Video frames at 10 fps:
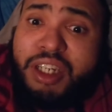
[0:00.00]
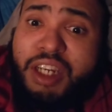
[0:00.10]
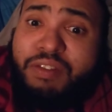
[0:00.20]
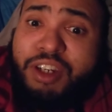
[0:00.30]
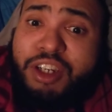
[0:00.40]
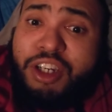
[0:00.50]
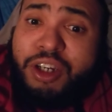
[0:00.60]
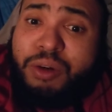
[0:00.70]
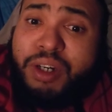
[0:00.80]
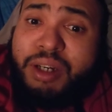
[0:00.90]
Even
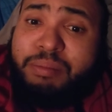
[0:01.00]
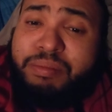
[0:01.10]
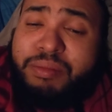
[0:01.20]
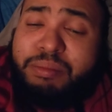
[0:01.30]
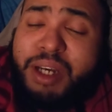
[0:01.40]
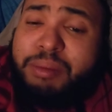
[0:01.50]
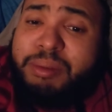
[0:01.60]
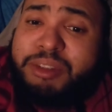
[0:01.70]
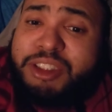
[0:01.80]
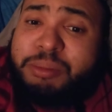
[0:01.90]
though I'm
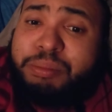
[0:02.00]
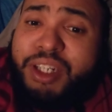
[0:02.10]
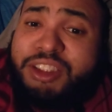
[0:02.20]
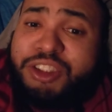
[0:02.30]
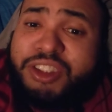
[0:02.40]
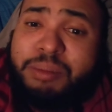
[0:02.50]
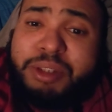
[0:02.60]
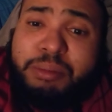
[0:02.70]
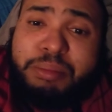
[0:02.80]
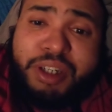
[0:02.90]
probably just depressed or something.